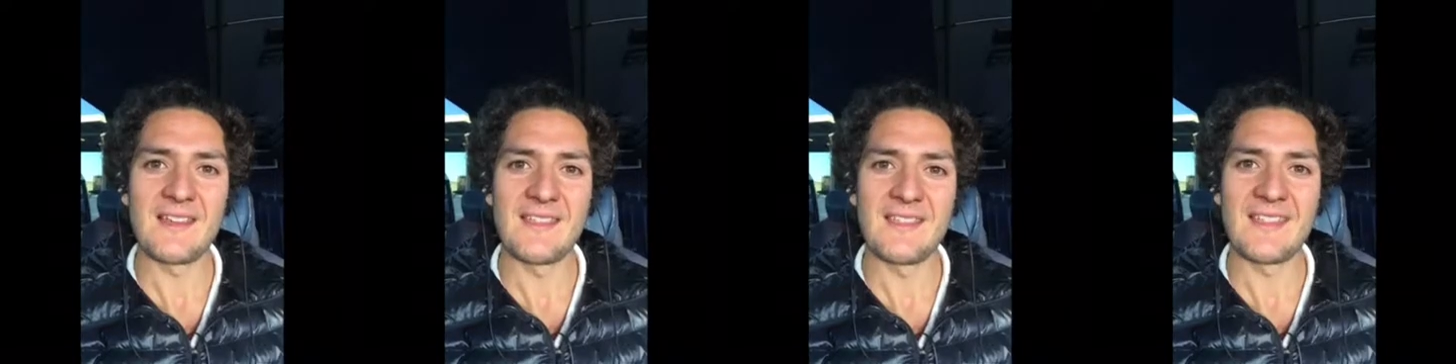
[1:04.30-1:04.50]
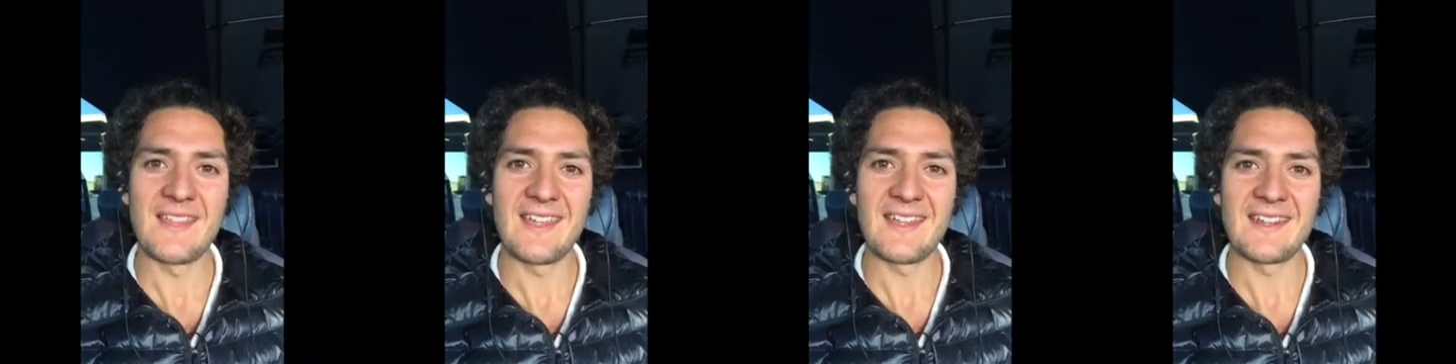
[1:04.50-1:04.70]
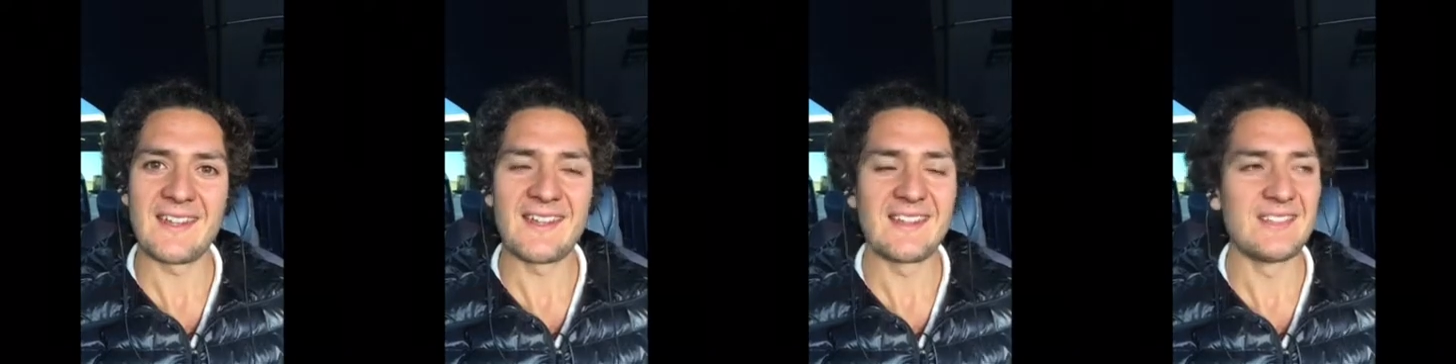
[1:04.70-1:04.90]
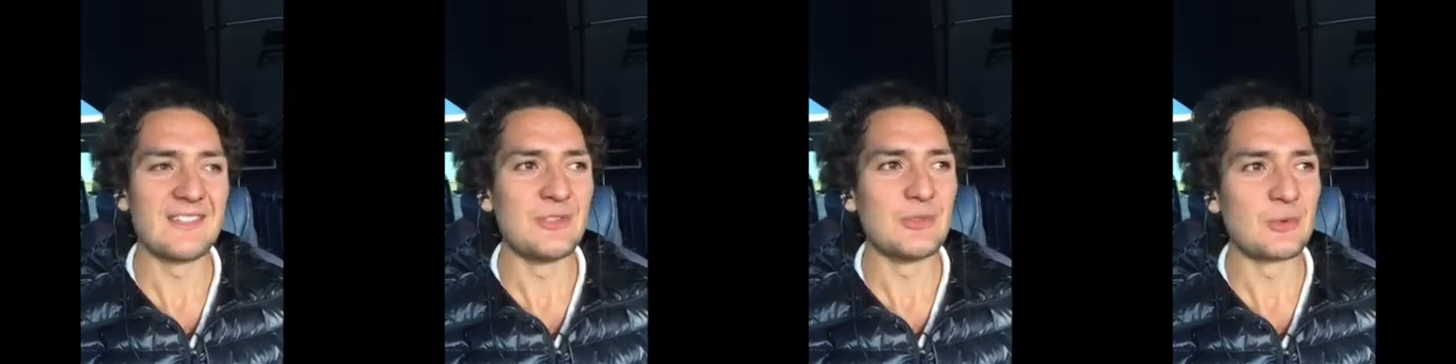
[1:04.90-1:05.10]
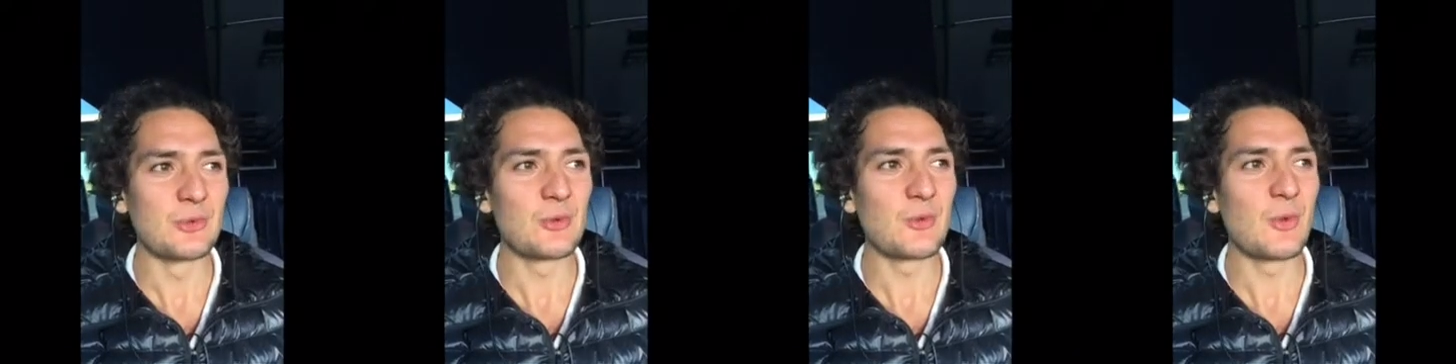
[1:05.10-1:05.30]
that
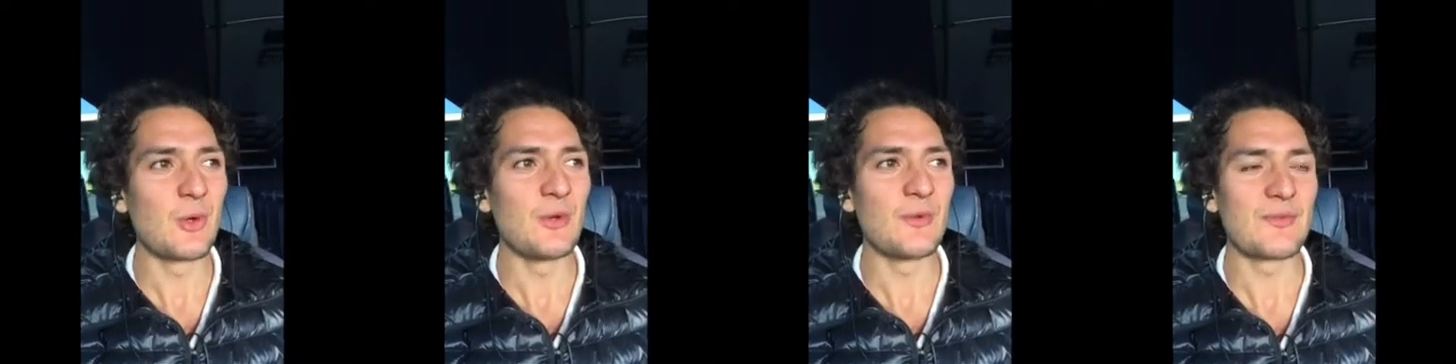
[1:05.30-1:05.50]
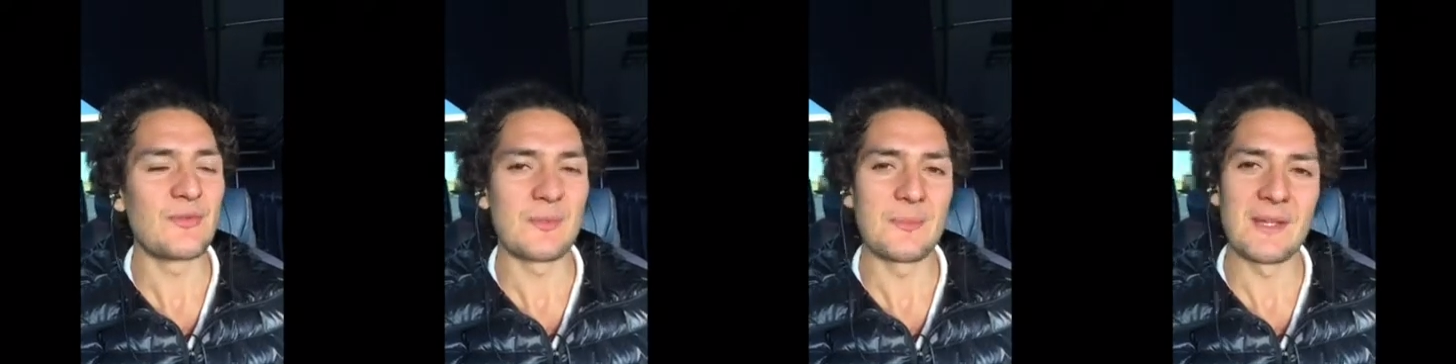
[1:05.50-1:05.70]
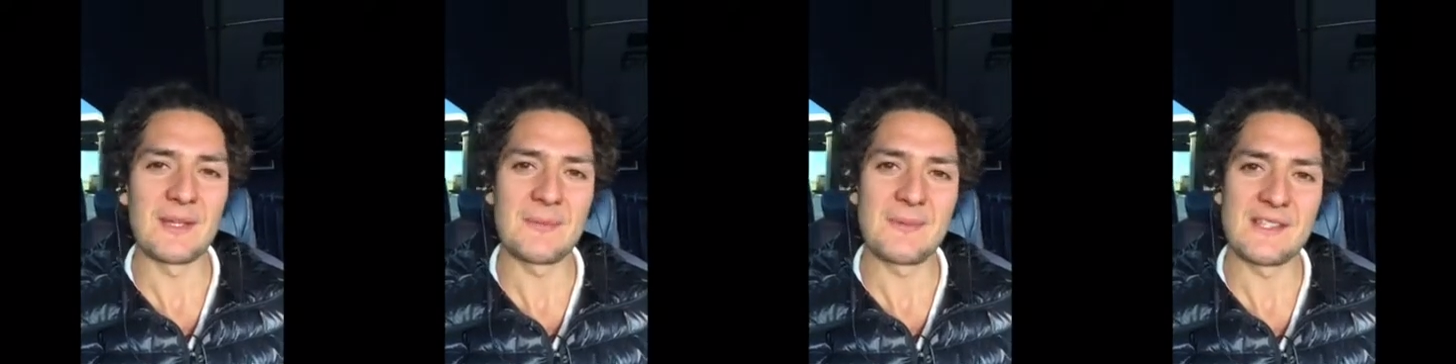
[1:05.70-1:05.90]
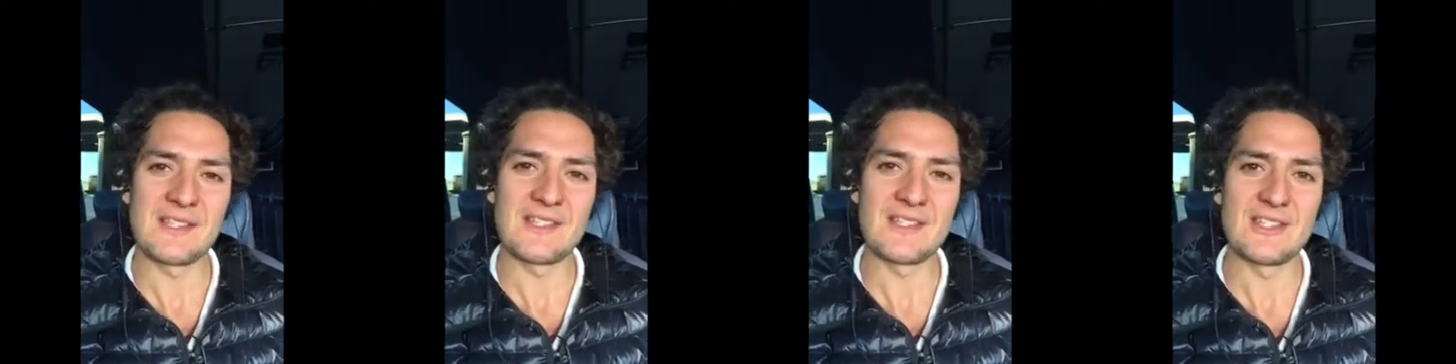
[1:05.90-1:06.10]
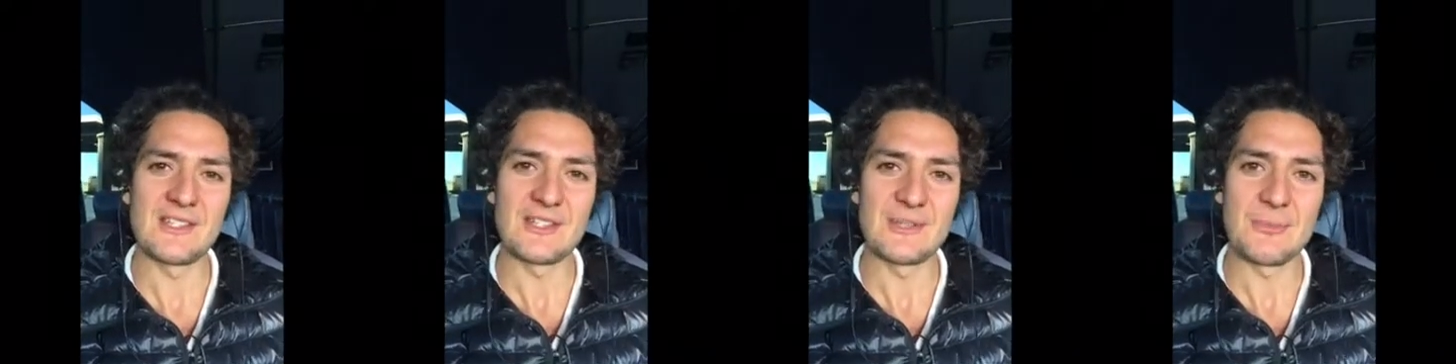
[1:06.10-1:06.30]
little quote from
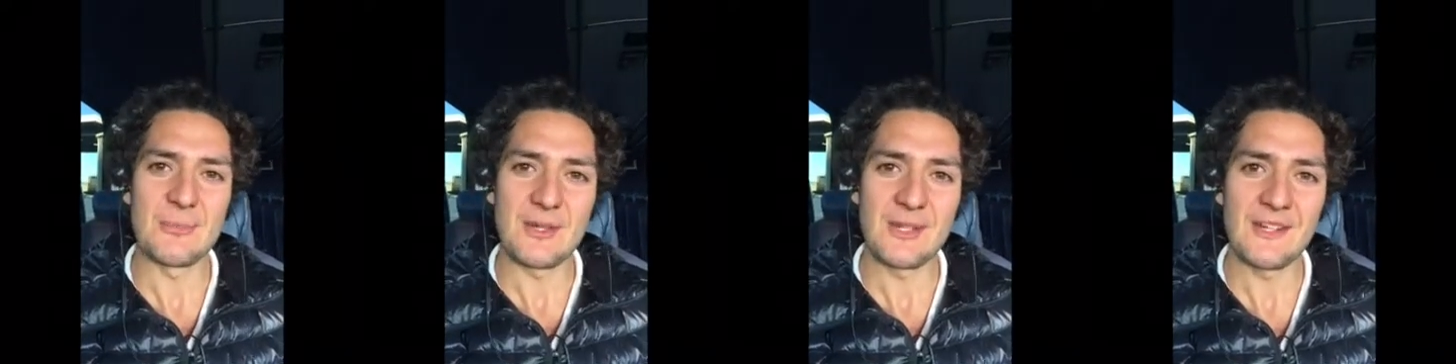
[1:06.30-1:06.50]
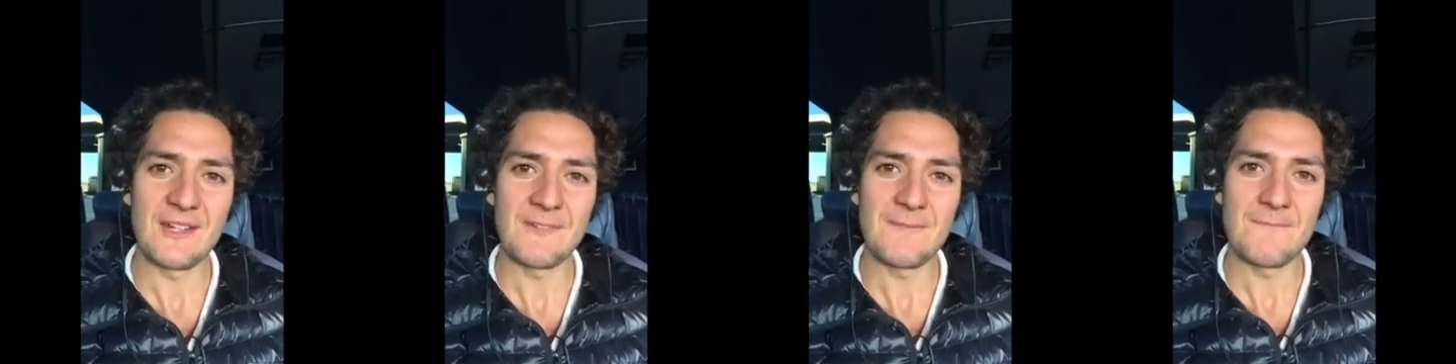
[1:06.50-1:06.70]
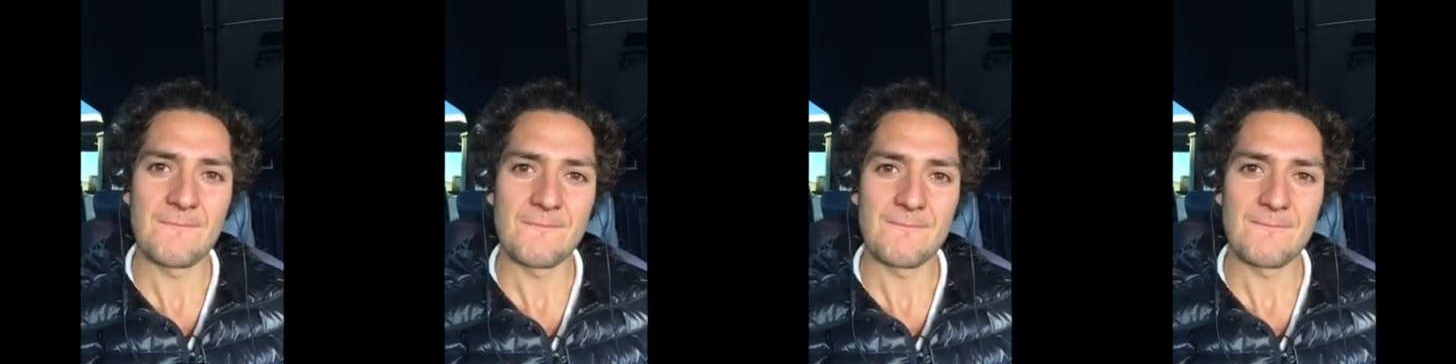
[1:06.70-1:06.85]
Epictetus better?